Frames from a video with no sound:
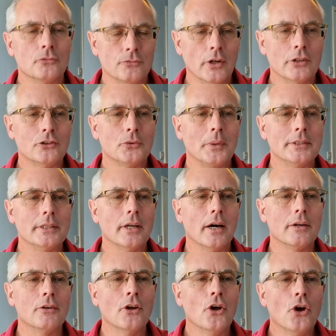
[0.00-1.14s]
Verse
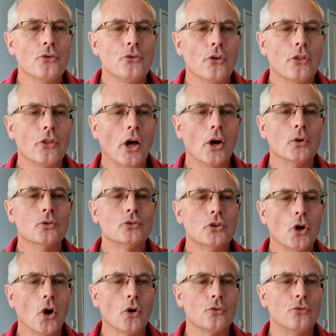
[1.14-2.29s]
29 For those
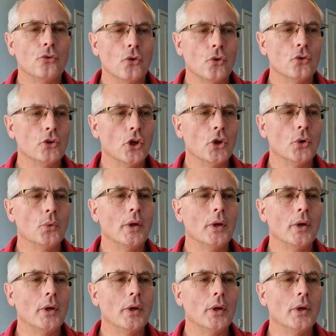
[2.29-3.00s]
God foreknew,